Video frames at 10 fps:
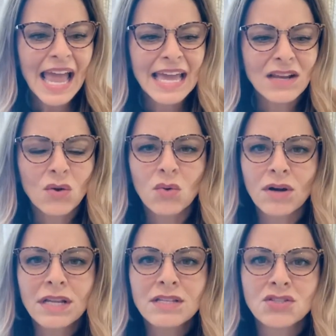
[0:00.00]
And
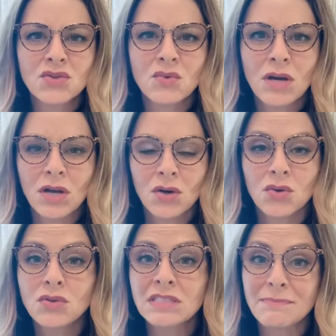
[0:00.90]
according to
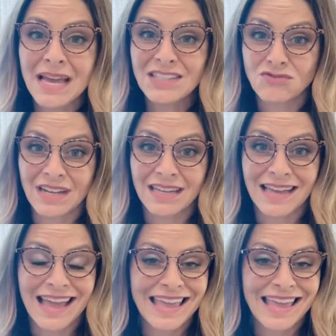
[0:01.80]
whose metric